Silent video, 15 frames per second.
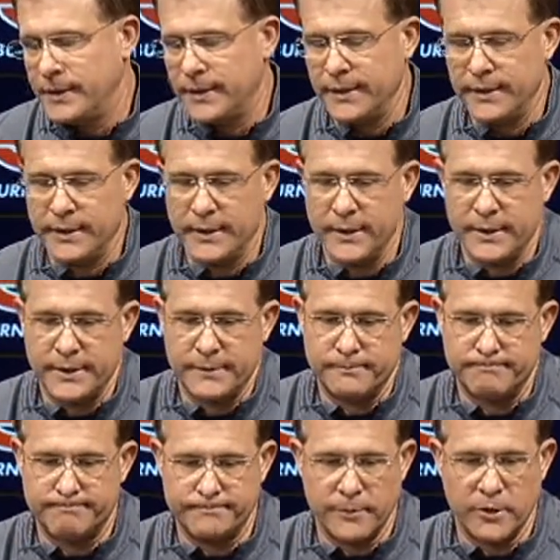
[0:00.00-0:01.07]
And um,
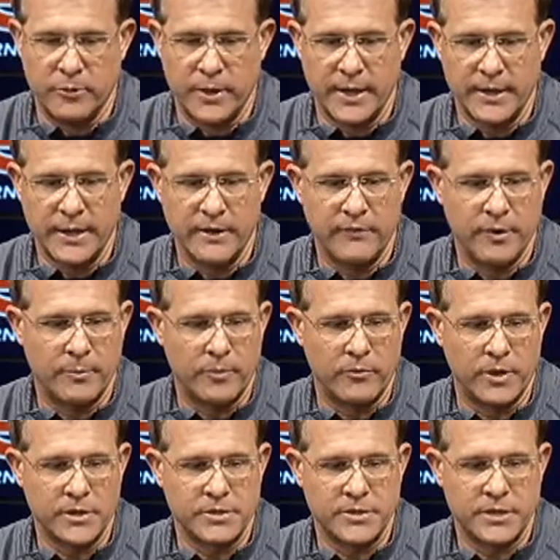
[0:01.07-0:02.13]
you know, we hadn't given up a
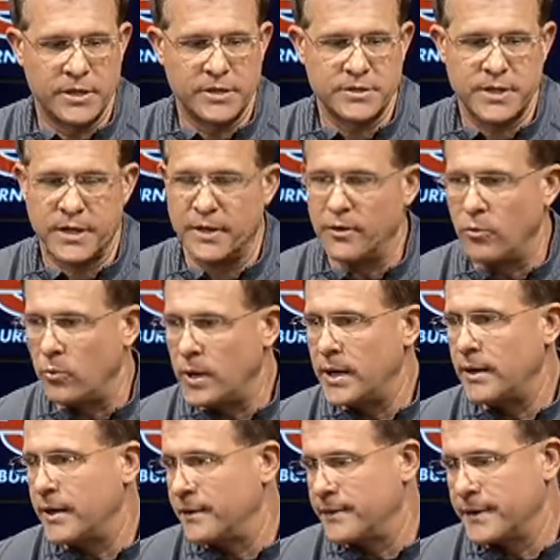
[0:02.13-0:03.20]
rushing touchdown in a
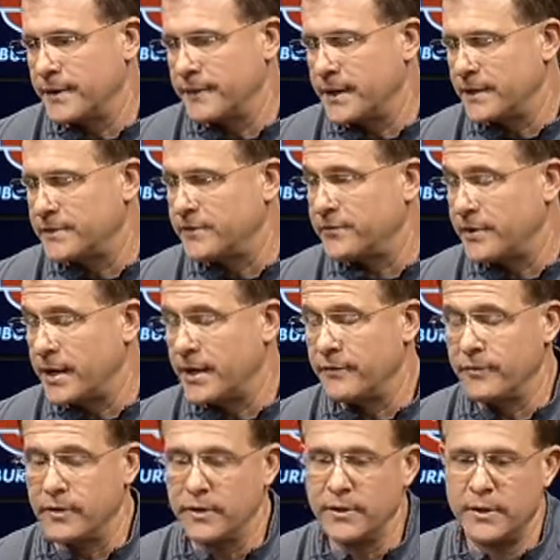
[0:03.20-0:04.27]
while. I think that's a sign of
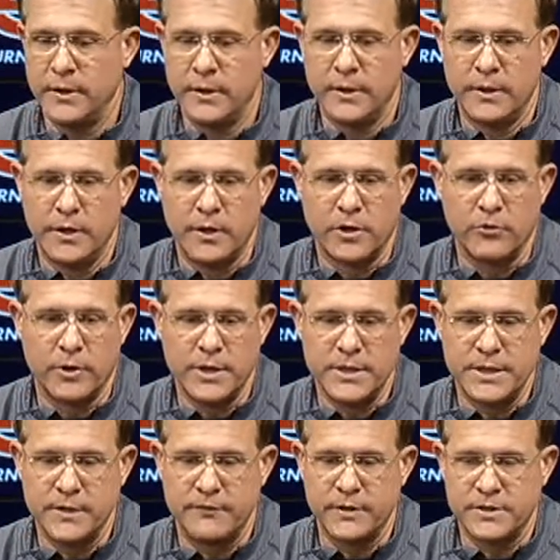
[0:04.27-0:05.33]
a a great
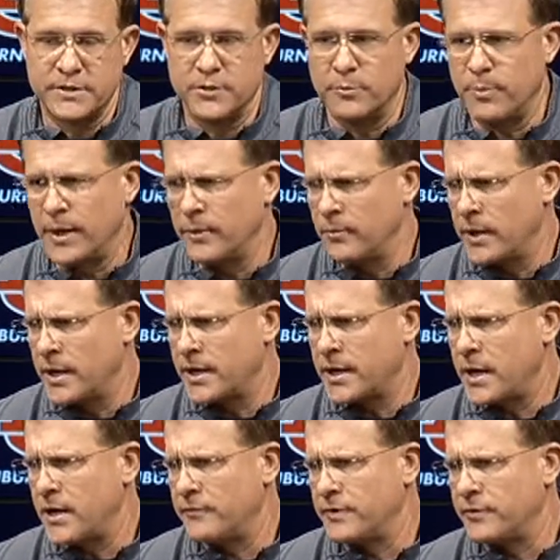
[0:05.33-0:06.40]
defense, and they're playing with a lot of
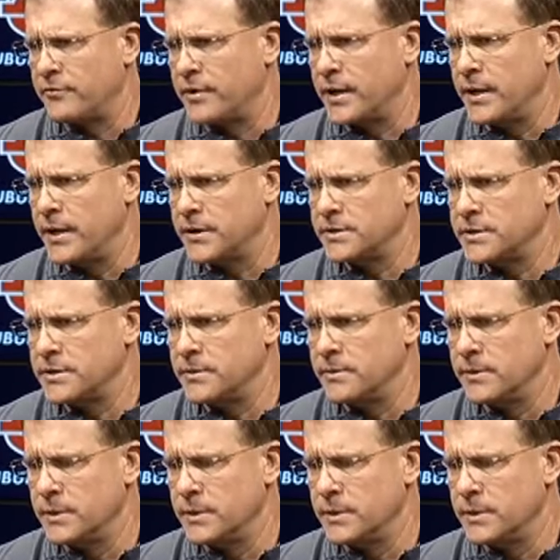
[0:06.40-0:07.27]
confidence right now too.